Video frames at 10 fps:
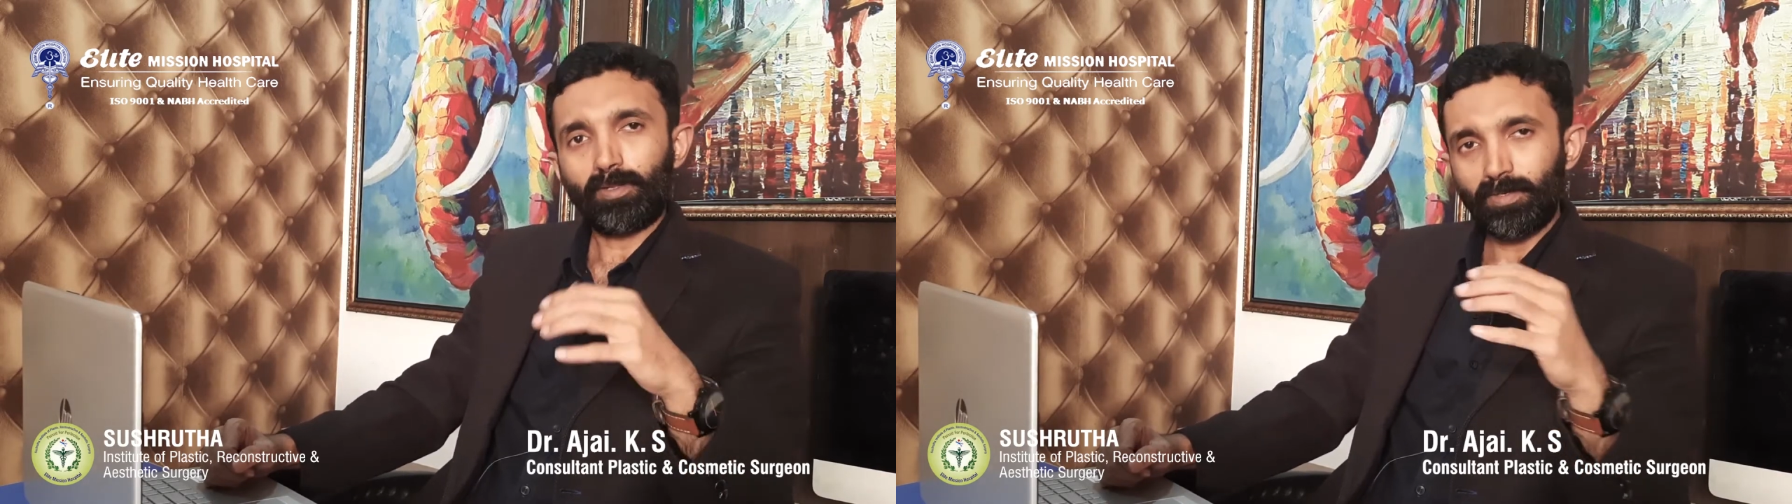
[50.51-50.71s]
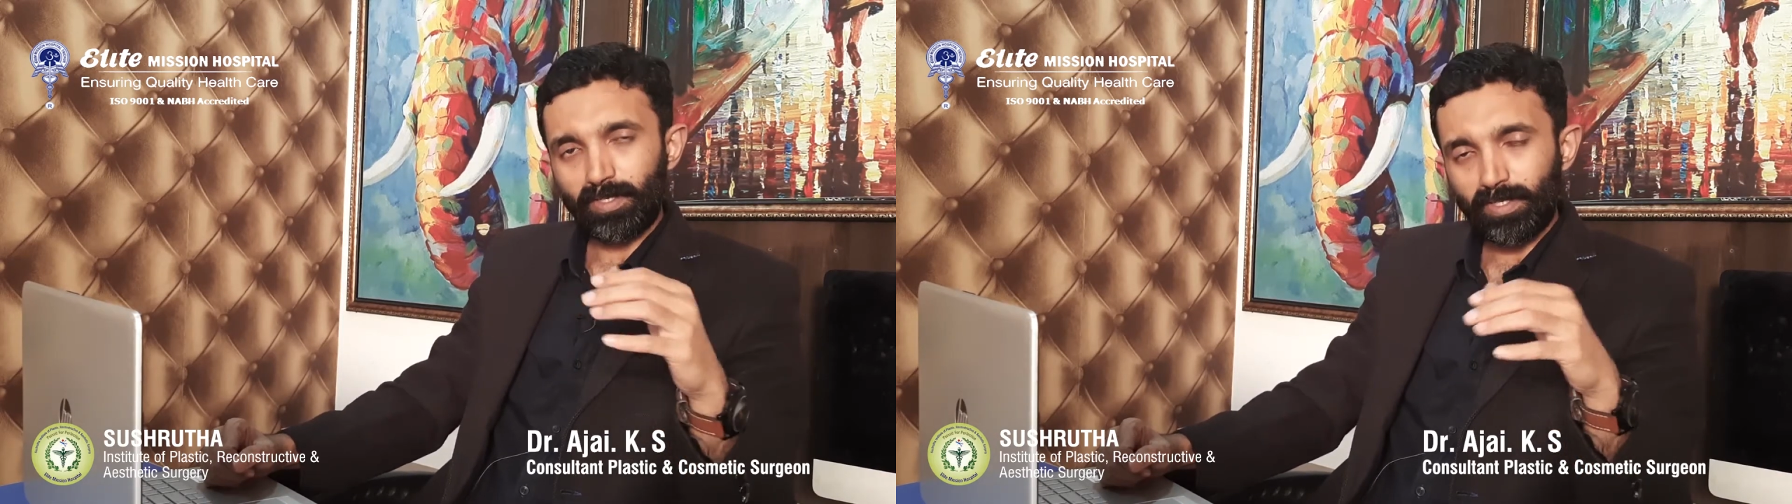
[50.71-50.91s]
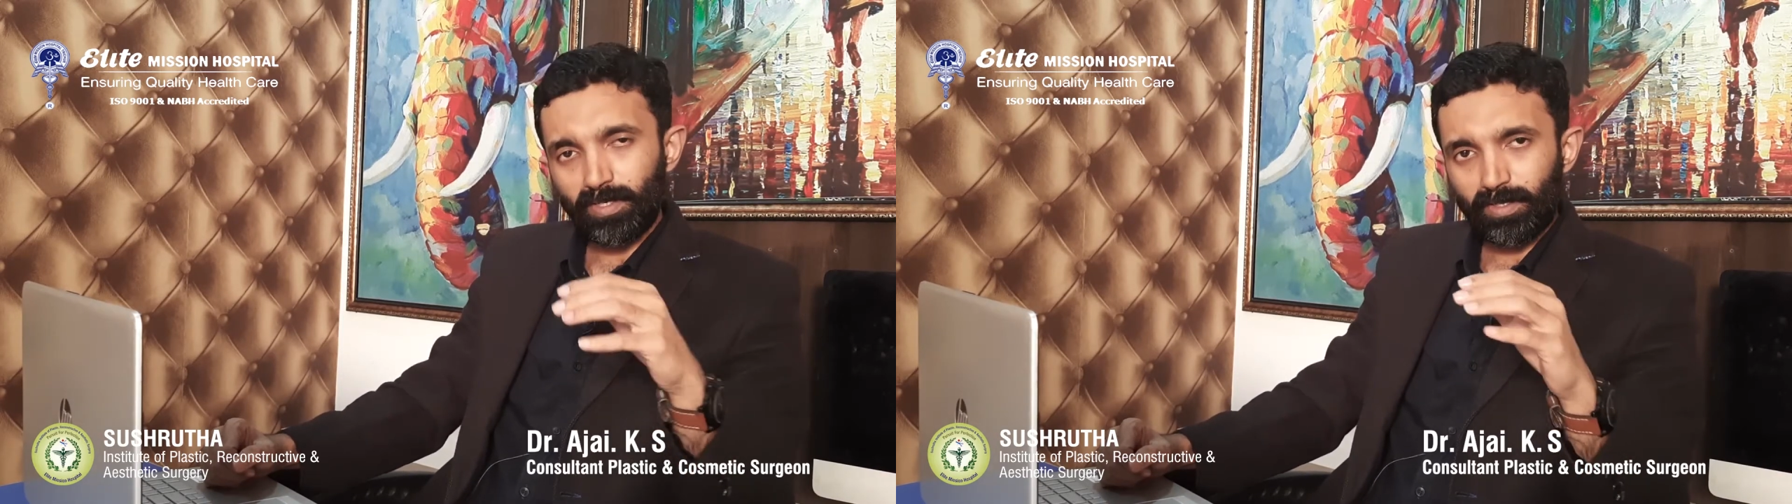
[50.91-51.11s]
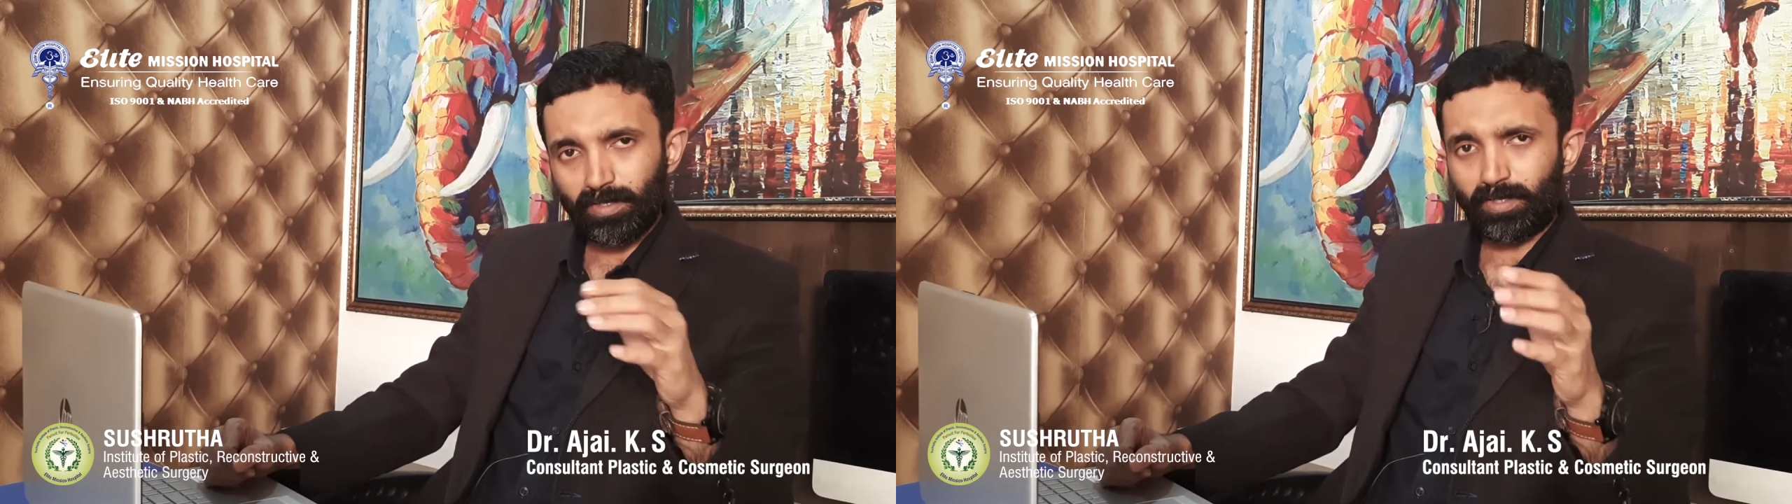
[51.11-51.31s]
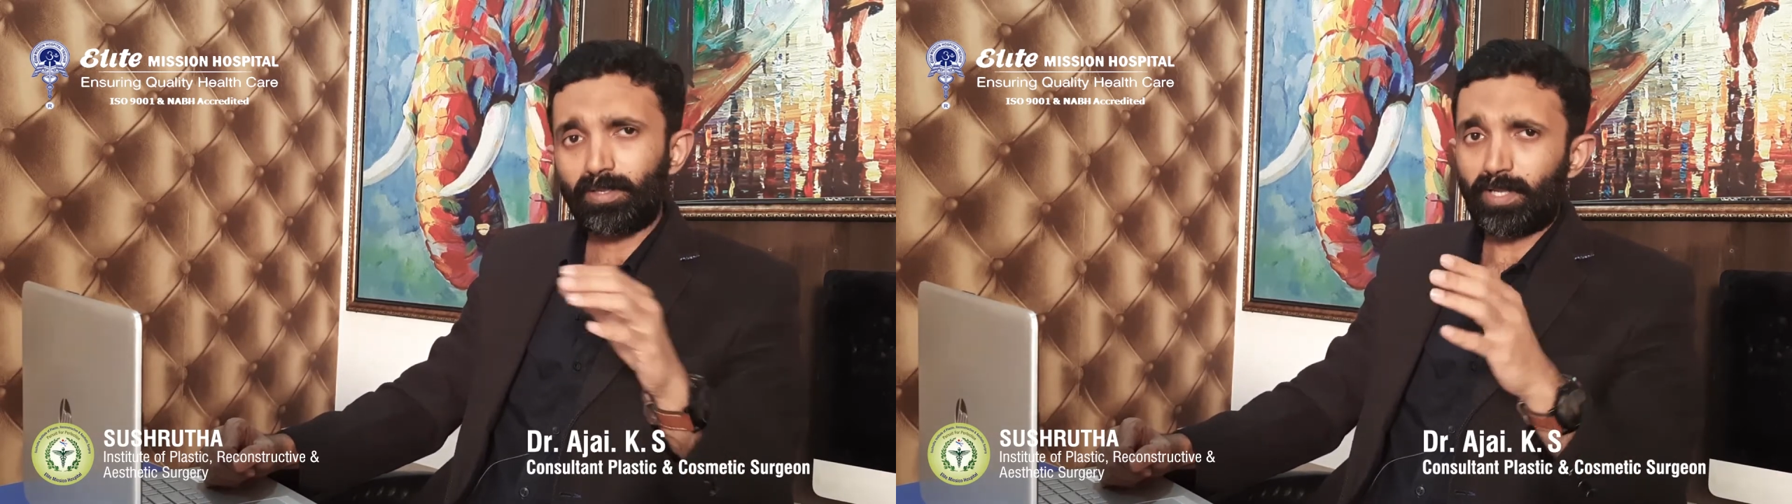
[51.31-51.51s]

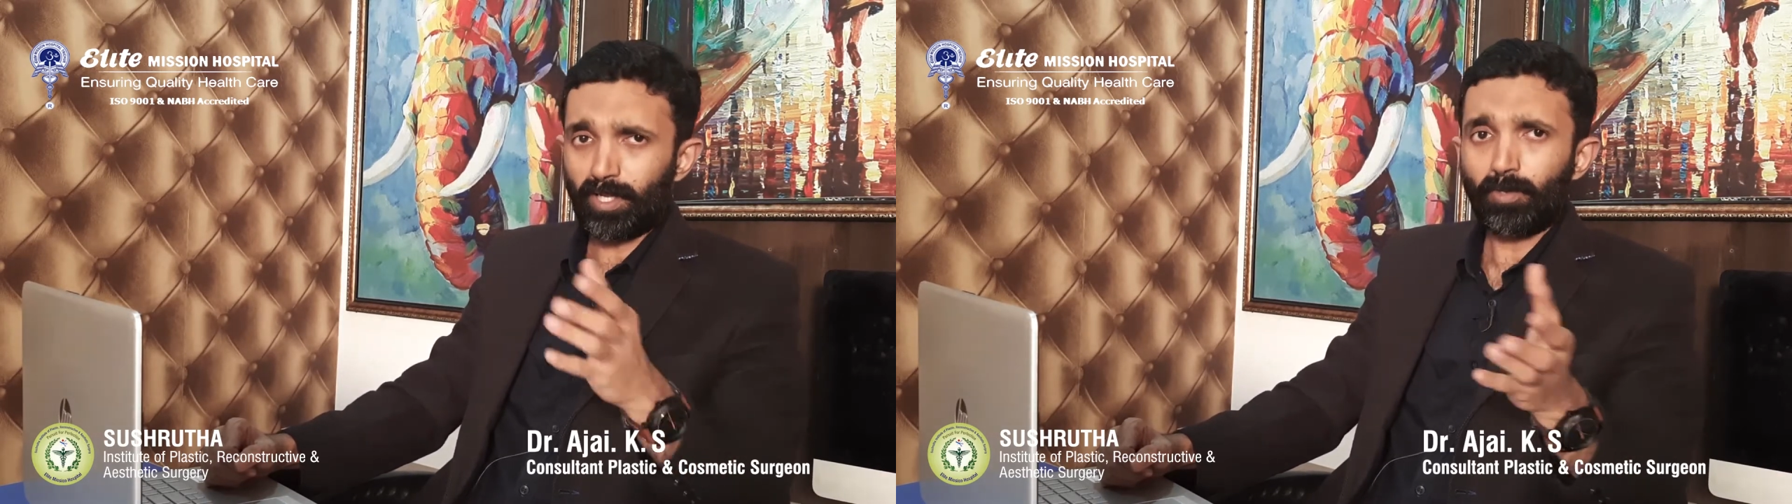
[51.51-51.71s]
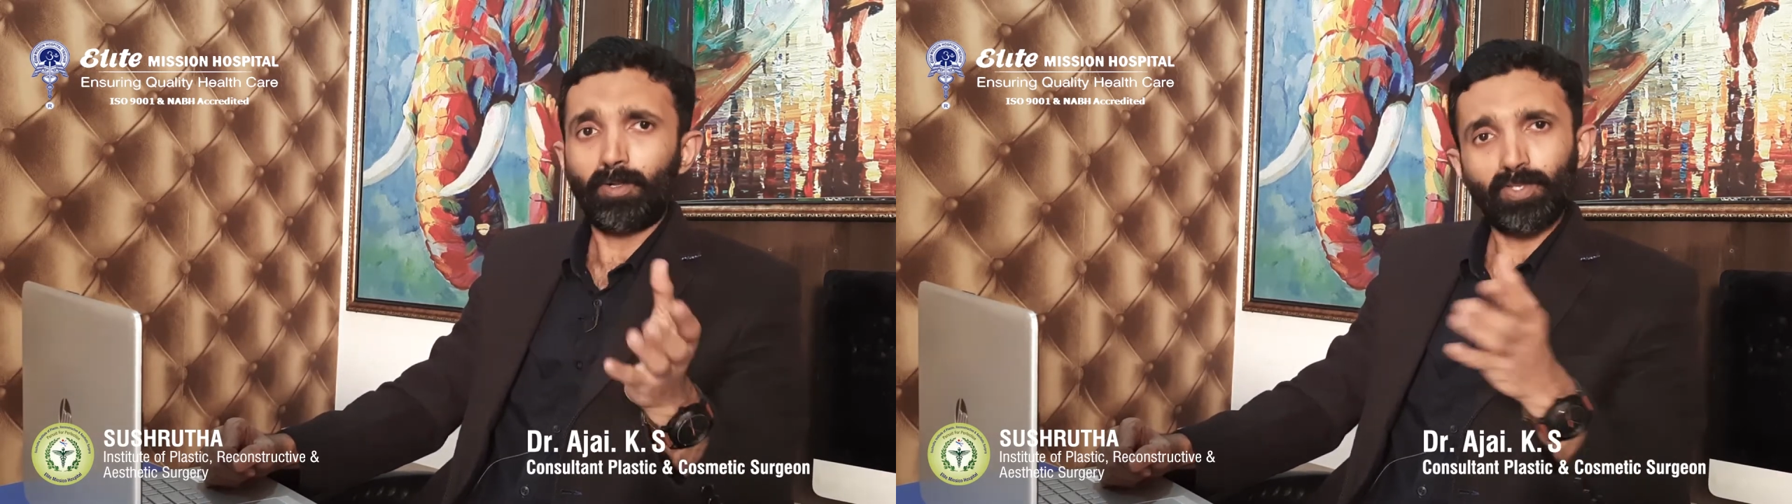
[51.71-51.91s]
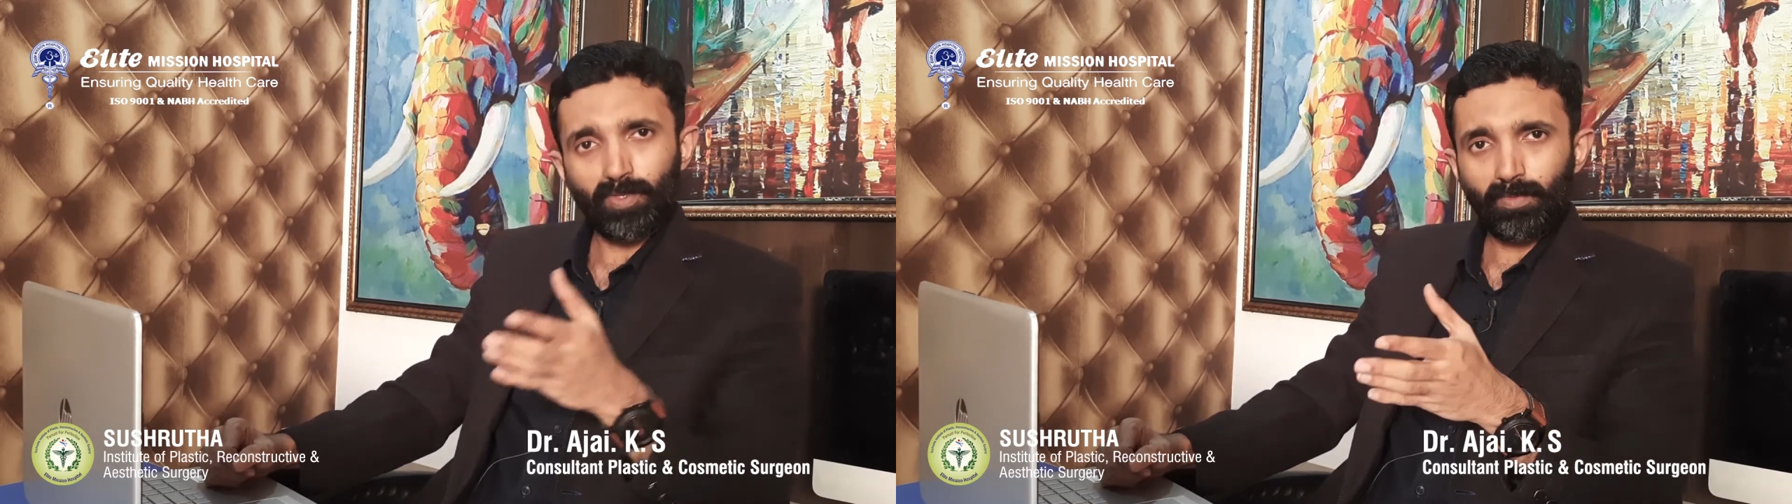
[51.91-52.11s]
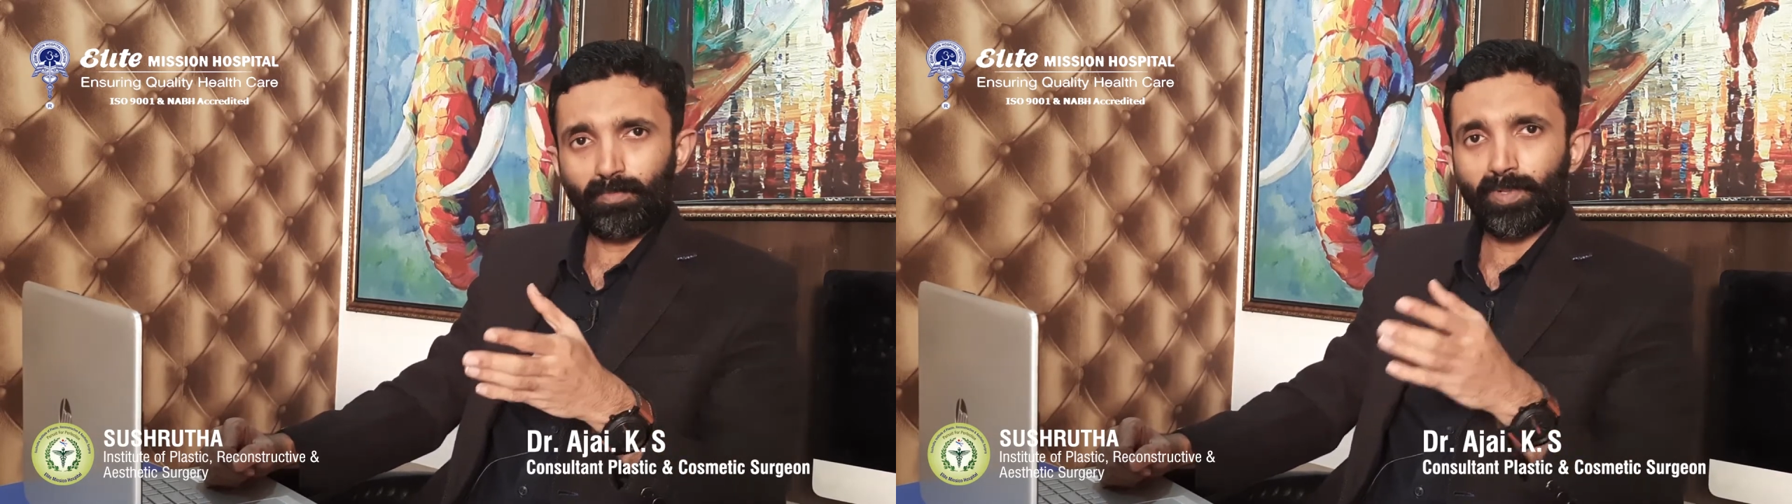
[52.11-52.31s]
also